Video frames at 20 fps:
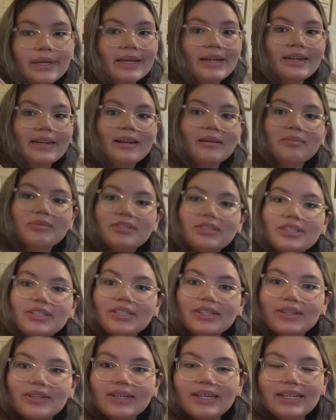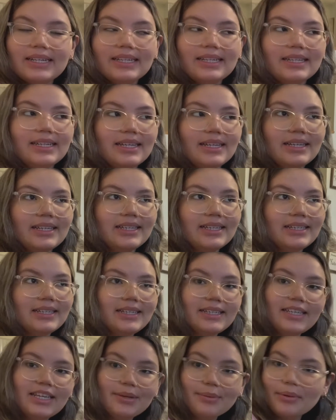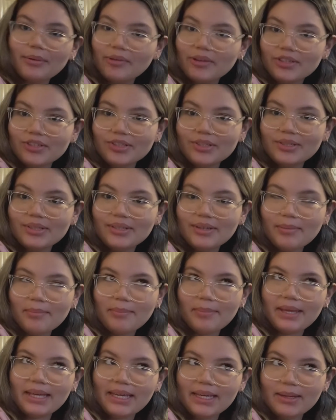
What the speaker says: now I'm just gonna go ahead and keep on watching Peaky